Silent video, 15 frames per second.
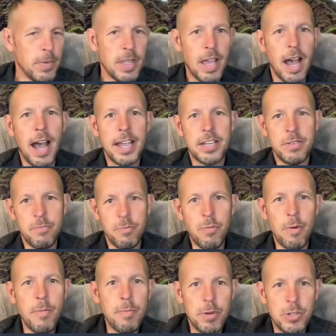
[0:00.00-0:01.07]
I
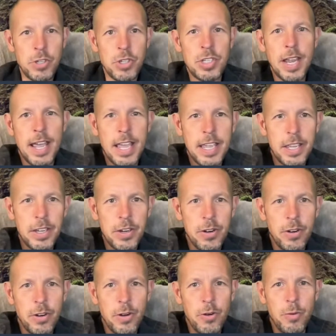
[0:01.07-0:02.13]
remember staying at your
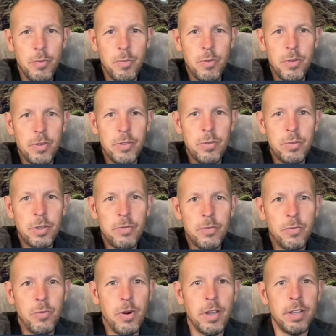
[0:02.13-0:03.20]
home.
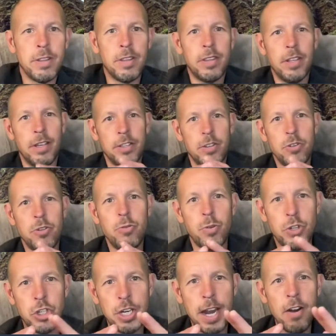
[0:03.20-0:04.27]
You were
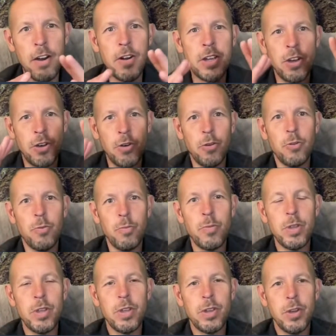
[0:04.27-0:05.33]
sharing a home
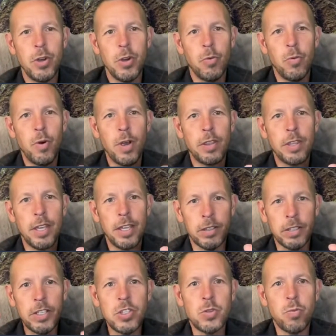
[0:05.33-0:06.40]
with at
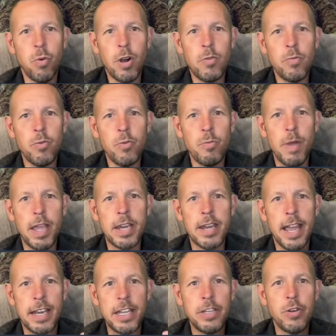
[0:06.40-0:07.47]
least one roommate,
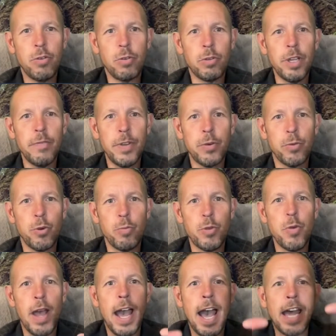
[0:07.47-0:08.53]
and in your living room,
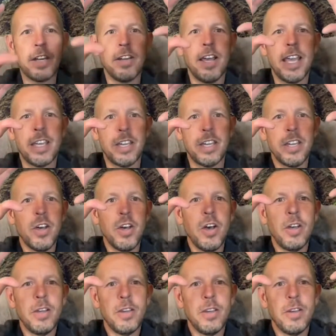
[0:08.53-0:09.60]
you had like
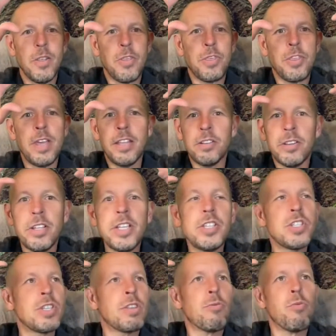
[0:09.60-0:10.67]
at
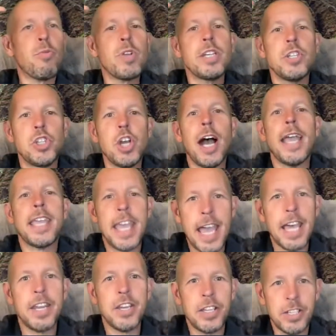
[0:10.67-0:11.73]
least 3
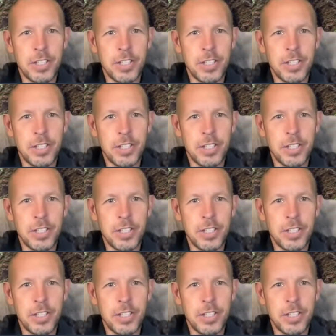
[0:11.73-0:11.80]
gigantic